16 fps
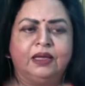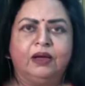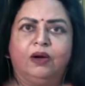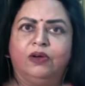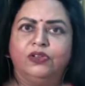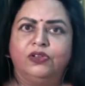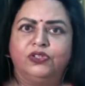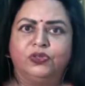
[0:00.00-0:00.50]

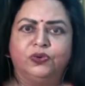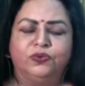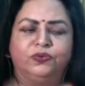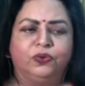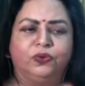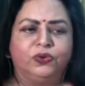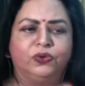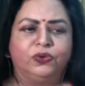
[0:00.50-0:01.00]
on June
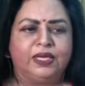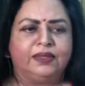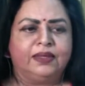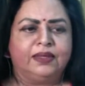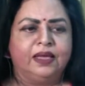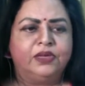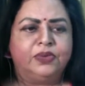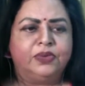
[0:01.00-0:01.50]
14,
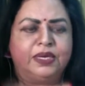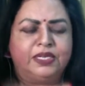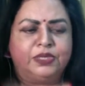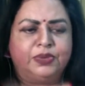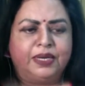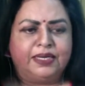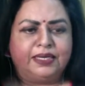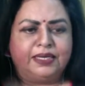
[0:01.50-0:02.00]

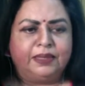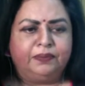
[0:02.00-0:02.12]
2020.